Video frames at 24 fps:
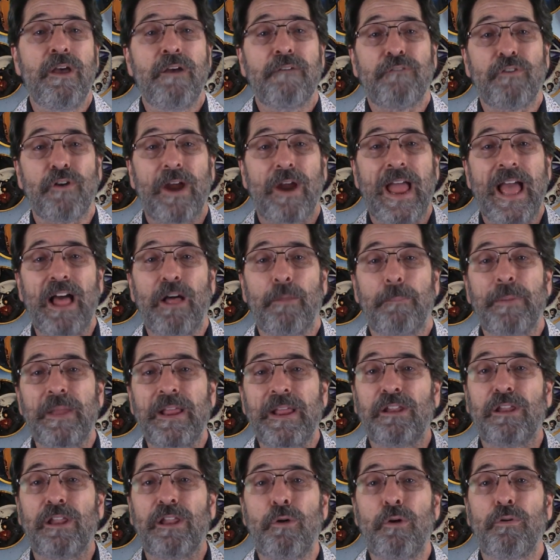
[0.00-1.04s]
for helping
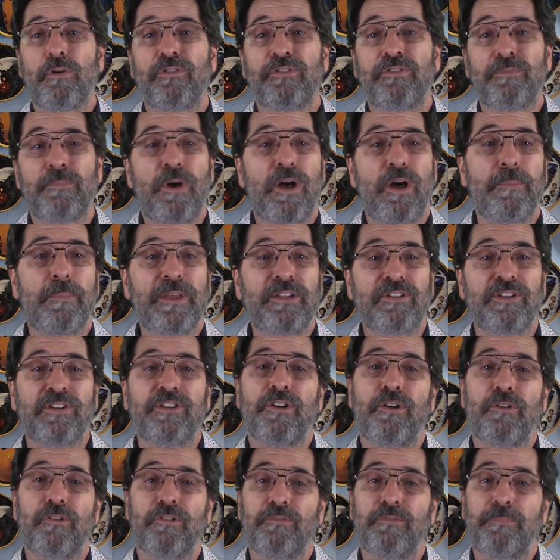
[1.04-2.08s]
local small business
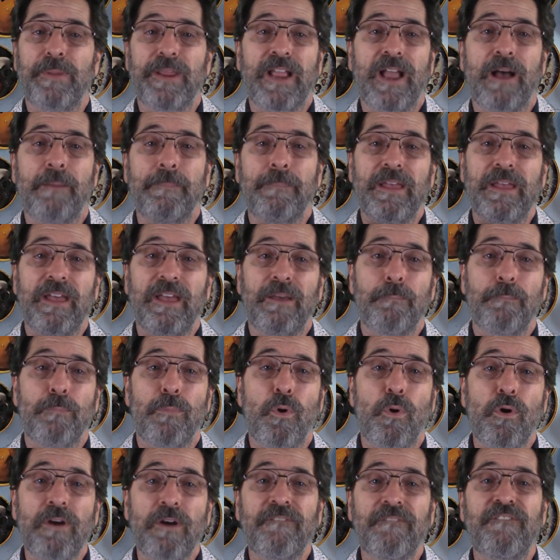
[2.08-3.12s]
owners become
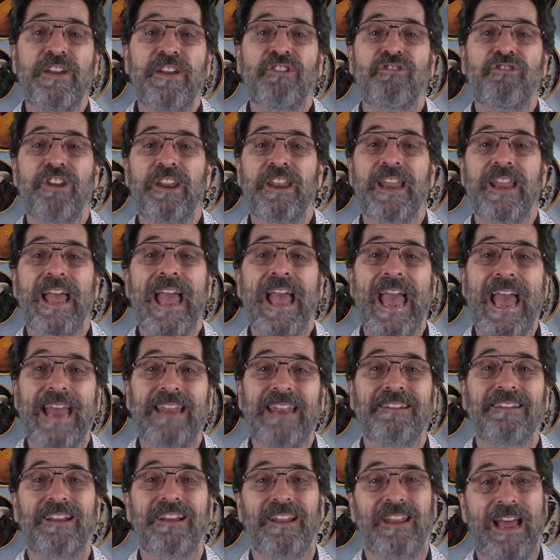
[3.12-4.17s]
more efficient
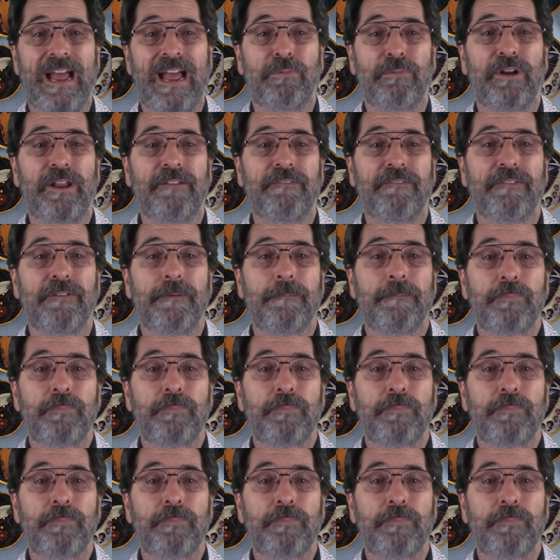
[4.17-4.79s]
and collaborative.